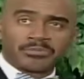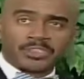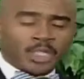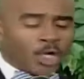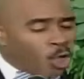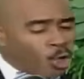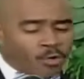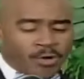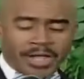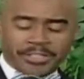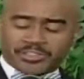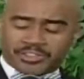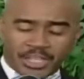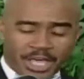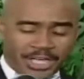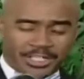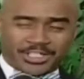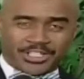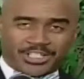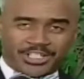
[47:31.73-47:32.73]
Glory
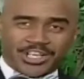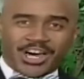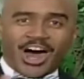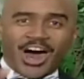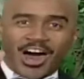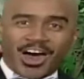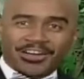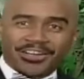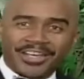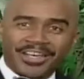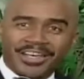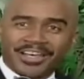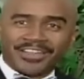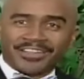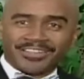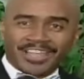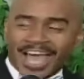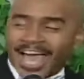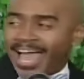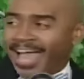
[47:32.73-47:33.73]
to God. That's
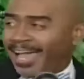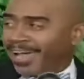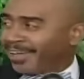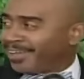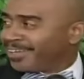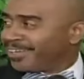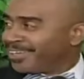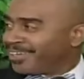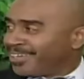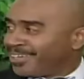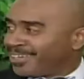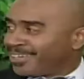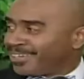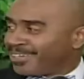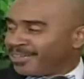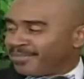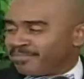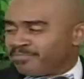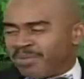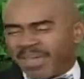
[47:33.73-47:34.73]
right. Being
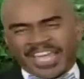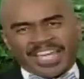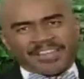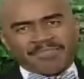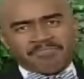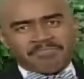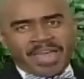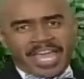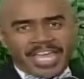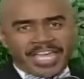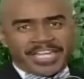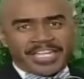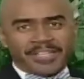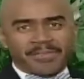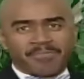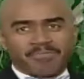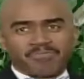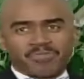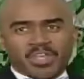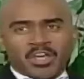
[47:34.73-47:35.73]
made. Being made.
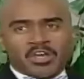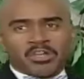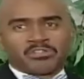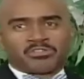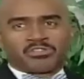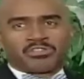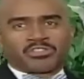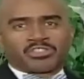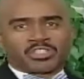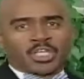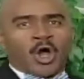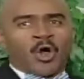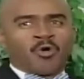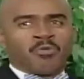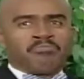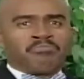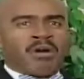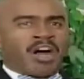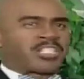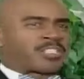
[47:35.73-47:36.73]
So much better.
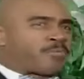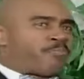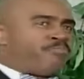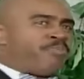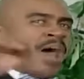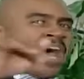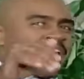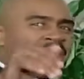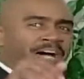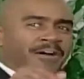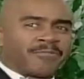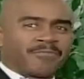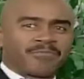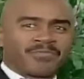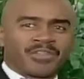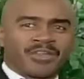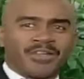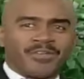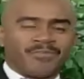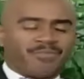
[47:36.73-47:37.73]
So much better than,
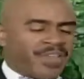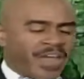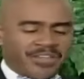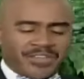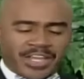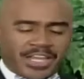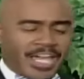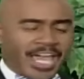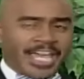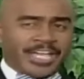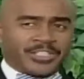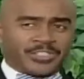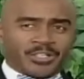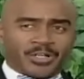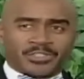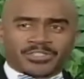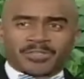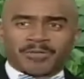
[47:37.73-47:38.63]
than the angels. Than the angels.